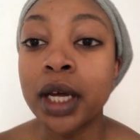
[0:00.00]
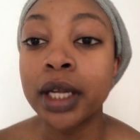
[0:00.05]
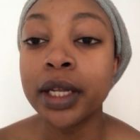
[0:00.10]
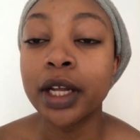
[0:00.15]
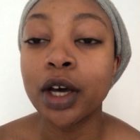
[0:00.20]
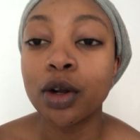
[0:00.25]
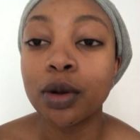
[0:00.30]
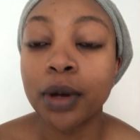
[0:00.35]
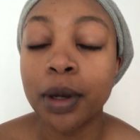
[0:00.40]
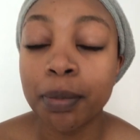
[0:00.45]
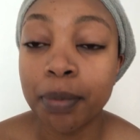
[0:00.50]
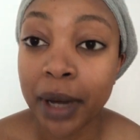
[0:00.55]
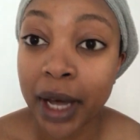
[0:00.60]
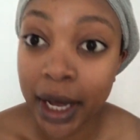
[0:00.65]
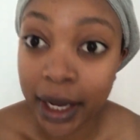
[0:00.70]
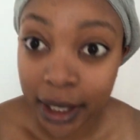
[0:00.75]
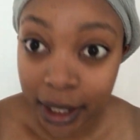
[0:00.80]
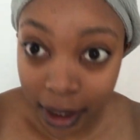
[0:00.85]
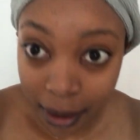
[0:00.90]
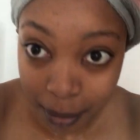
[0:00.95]
down my
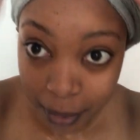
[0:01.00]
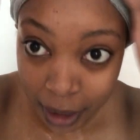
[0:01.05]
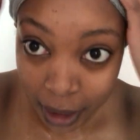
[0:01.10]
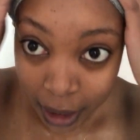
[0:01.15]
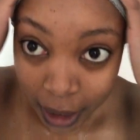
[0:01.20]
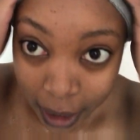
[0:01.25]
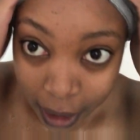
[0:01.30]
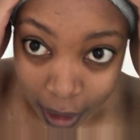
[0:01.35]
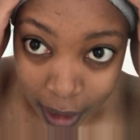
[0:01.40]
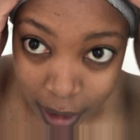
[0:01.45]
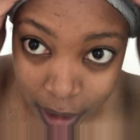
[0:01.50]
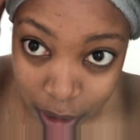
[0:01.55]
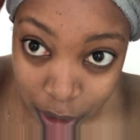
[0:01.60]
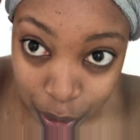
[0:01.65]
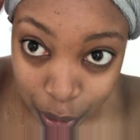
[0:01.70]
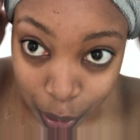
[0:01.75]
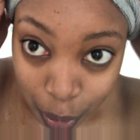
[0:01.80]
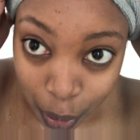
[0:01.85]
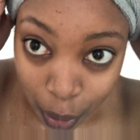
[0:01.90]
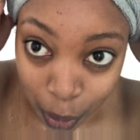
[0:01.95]
back and my neck.
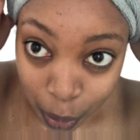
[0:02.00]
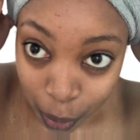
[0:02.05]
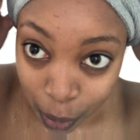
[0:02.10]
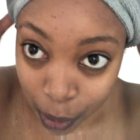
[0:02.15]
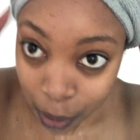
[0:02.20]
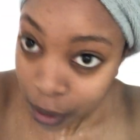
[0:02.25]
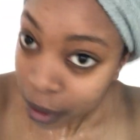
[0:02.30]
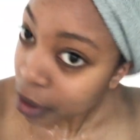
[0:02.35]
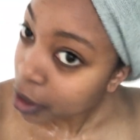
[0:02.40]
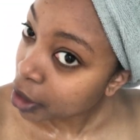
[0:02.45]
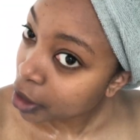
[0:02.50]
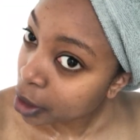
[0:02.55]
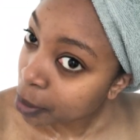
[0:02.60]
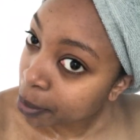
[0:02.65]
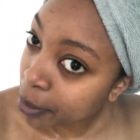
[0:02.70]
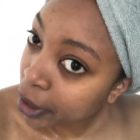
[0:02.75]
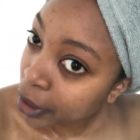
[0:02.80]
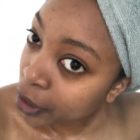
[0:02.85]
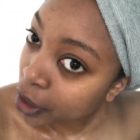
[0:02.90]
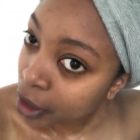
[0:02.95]
So in
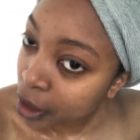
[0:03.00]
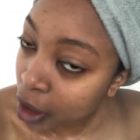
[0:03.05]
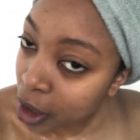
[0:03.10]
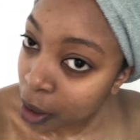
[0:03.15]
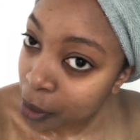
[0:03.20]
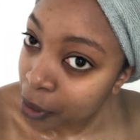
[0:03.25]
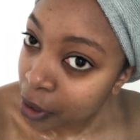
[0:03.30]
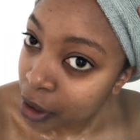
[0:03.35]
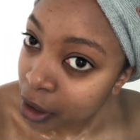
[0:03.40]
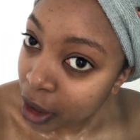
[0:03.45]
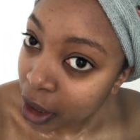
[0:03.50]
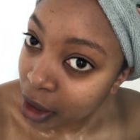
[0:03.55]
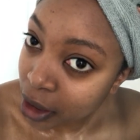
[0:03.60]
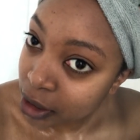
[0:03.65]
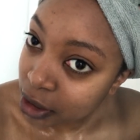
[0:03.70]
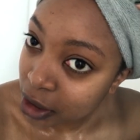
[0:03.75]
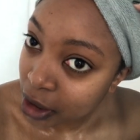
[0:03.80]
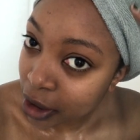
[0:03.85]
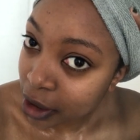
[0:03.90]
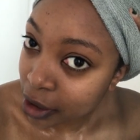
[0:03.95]
about an hour,
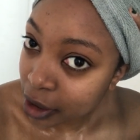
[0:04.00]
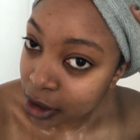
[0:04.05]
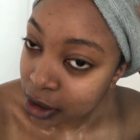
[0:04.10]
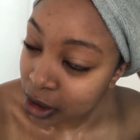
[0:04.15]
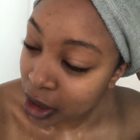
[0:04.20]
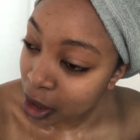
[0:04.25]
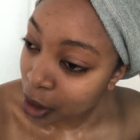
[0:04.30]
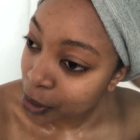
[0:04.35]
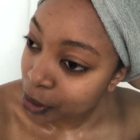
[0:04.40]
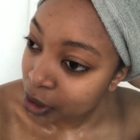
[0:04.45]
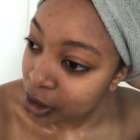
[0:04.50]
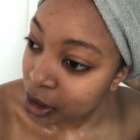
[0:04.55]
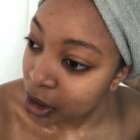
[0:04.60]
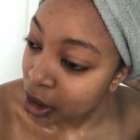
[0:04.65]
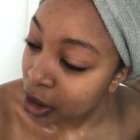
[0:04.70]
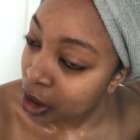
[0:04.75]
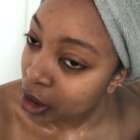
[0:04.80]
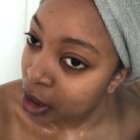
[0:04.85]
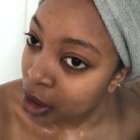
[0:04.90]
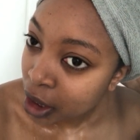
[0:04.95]
I'll take this out
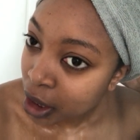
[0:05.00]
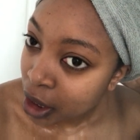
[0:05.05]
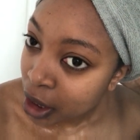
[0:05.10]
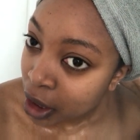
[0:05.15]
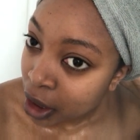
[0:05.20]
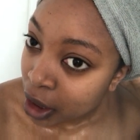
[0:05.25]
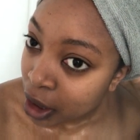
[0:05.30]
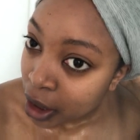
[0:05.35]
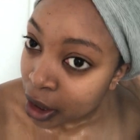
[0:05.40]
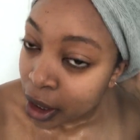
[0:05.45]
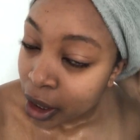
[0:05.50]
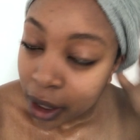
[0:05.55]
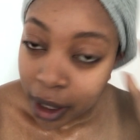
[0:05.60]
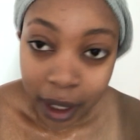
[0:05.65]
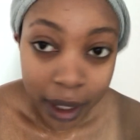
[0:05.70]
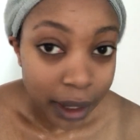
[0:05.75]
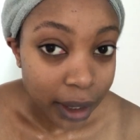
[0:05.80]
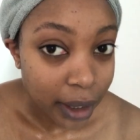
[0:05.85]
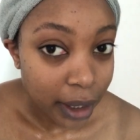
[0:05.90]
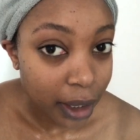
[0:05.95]

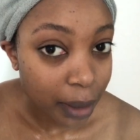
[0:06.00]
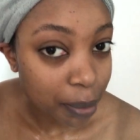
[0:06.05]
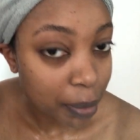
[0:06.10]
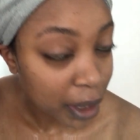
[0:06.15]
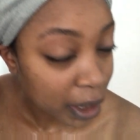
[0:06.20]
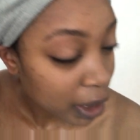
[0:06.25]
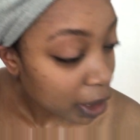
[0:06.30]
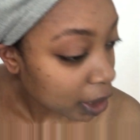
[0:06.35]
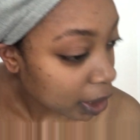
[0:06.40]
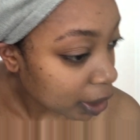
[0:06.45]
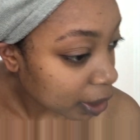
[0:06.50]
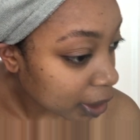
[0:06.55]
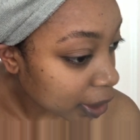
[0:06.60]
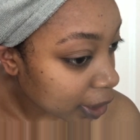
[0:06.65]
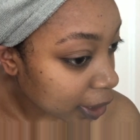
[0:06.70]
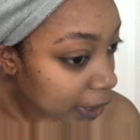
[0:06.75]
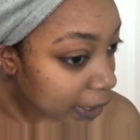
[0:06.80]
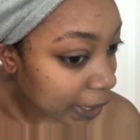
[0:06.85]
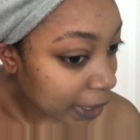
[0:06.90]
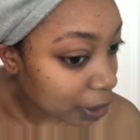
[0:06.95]
and let my hair
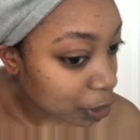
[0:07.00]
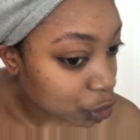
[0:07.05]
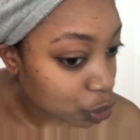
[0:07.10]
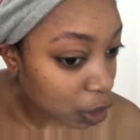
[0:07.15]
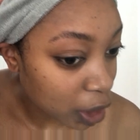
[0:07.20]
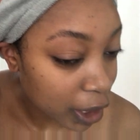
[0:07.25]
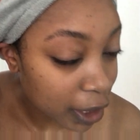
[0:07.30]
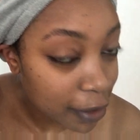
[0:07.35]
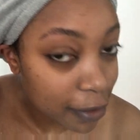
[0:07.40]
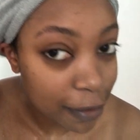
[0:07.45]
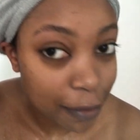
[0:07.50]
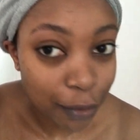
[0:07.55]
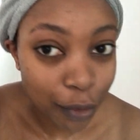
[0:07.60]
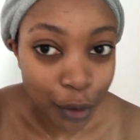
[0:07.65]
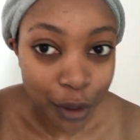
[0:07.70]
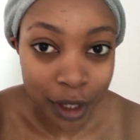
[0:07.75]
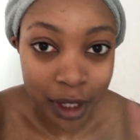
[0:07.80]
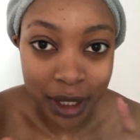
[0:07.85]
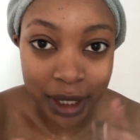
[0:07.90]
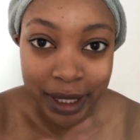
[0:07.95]
air dry
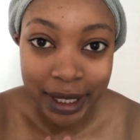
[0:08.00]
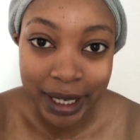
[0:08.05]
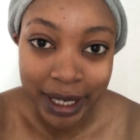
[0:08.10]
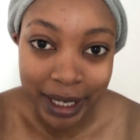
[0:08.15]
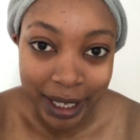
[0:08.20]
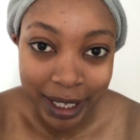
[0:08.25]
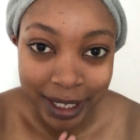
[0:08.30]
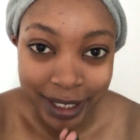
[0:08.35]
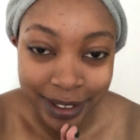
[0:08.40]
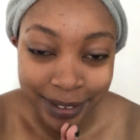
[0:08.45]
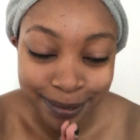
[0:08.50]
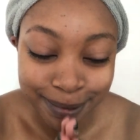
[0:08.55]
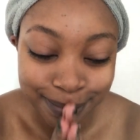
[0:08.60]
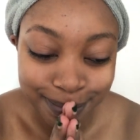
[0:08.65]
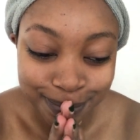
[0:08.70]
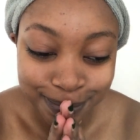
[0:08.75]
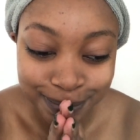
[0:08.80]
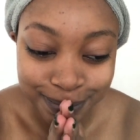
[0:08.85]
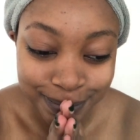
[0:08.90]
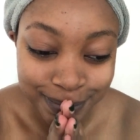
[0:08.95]
for the day.
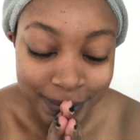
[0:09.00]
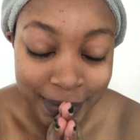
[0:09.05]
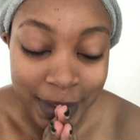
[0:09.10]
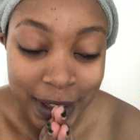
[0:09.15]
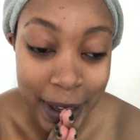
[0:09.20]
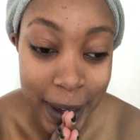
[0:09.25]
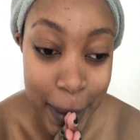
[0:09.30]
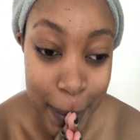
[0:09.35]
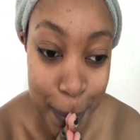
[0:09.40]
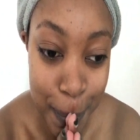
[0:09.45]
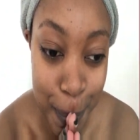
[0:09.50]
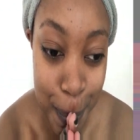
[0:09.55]
Yeah.